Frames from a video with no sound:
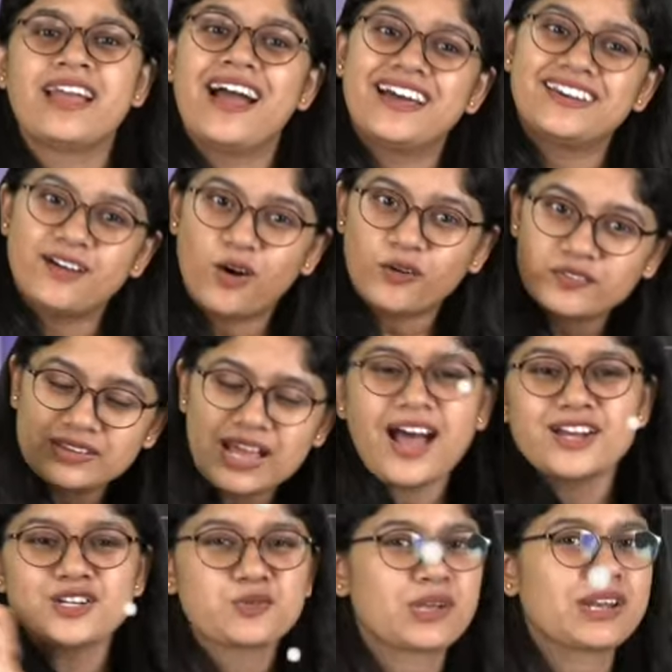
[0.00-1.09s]
and on
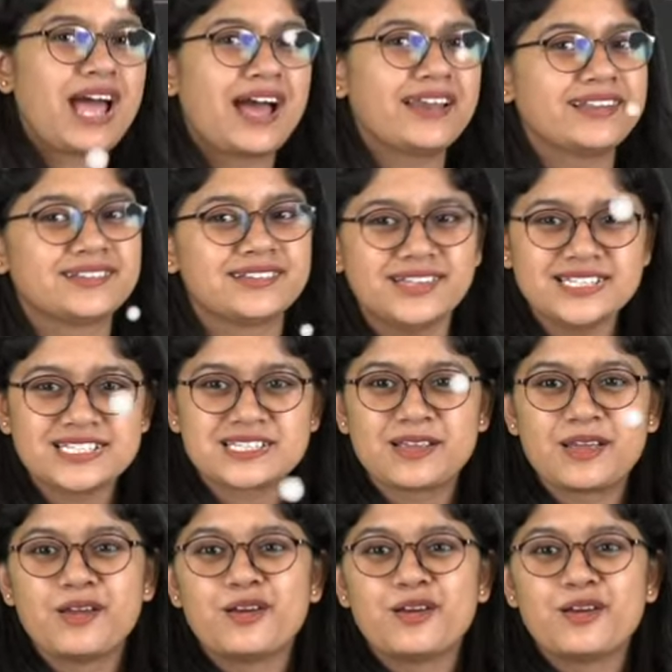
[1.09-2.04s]
that we are adding this